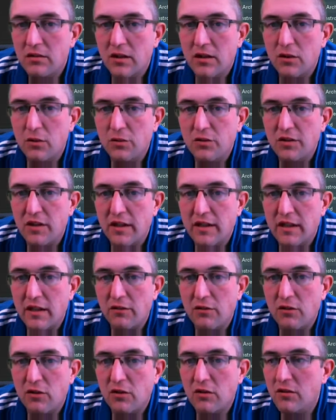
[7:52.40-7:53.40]
I always get that
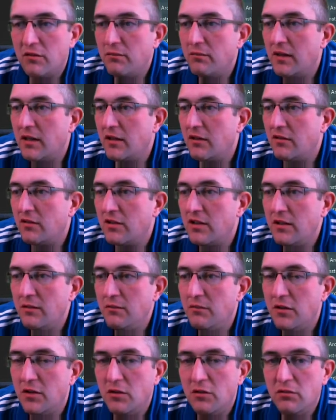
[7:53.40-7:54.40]
wrong. Medical
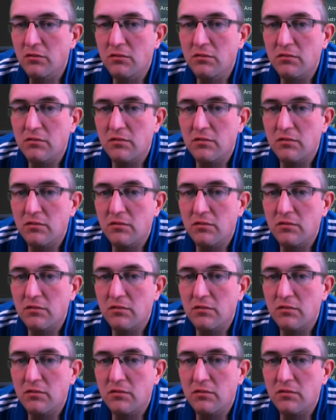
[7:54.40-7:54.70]
team? No.